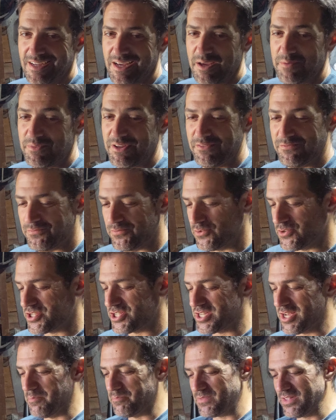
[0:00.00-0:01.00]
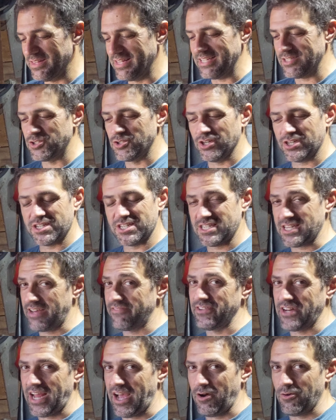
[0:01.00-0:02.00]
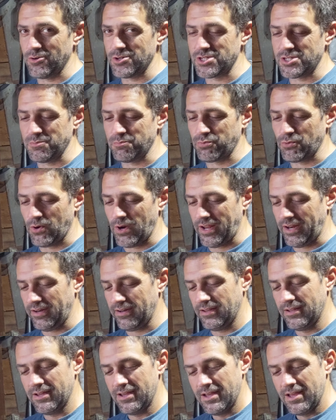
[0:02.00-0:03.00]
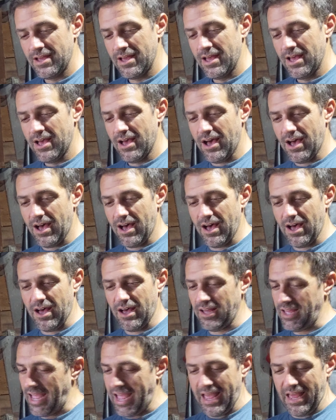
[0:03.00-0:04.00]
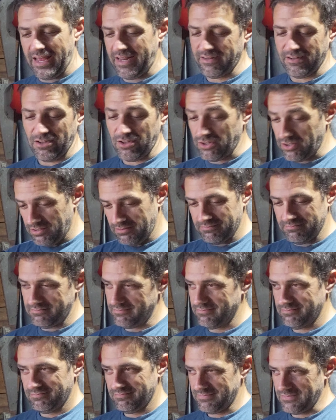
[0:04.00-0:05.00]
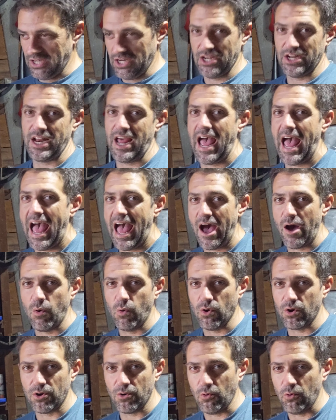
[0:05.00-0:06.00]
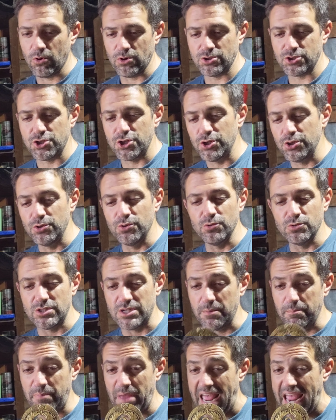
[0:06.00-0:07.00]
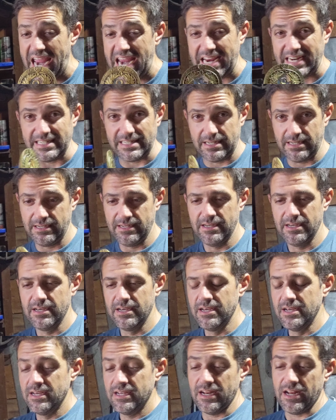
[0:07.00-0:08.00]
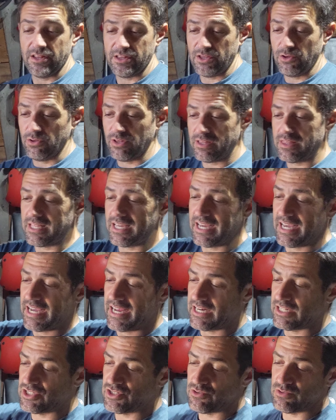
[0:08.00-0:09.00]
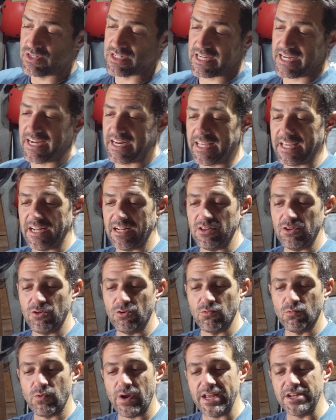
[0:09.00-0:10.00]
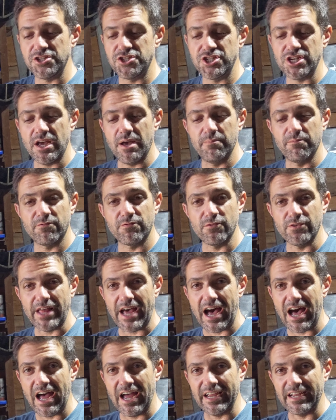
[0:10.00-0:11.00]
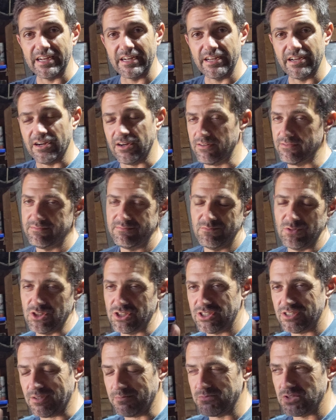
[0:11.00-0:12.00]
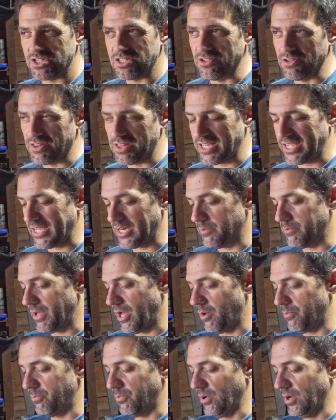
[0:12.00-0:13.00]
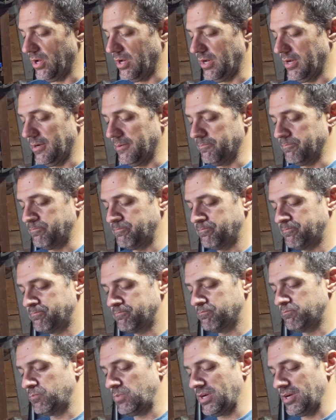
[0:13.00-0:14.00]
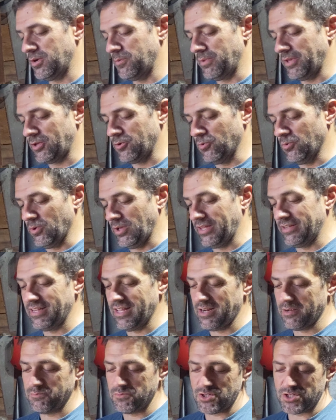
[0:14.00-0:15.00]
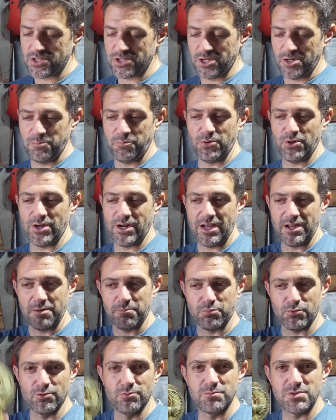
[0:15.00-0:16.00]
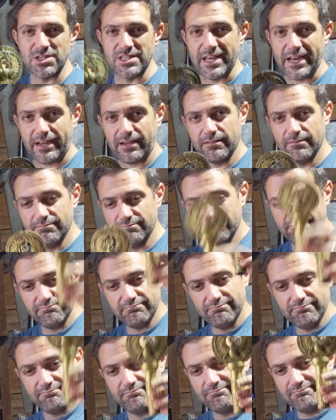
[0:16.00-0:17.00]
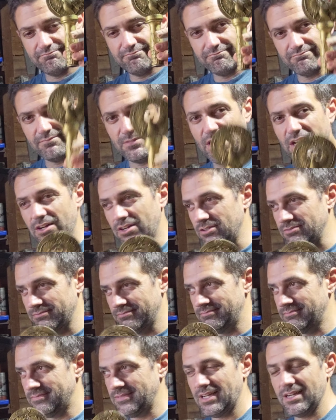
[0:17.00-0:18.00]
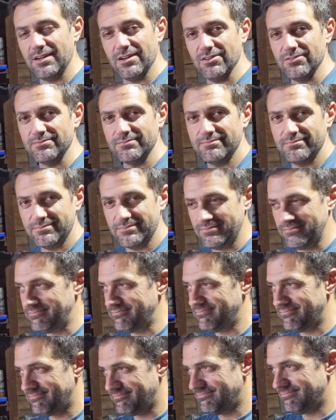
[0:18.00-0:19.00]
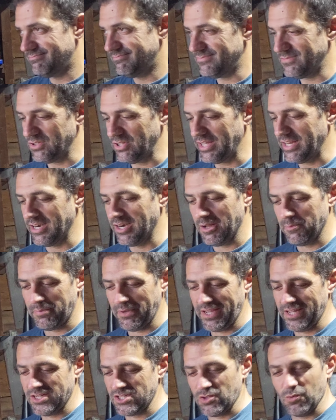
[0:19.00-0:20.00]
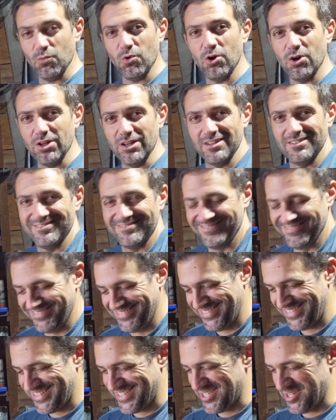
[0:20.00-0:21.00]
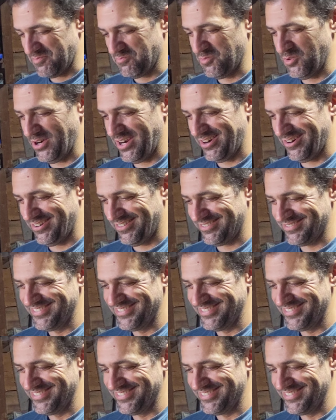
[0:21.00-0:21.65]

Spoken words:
I mean, for something that took 7 hours to print and an hour or 2 to paint. Now, the only thing I got to do is I got to get a little red gem for the eye in here, which I'm still thinking about, but it'll be cool. And then I'm just going to put it on a broomstick. You know, I don't know. Lean it up against the wall somewhere.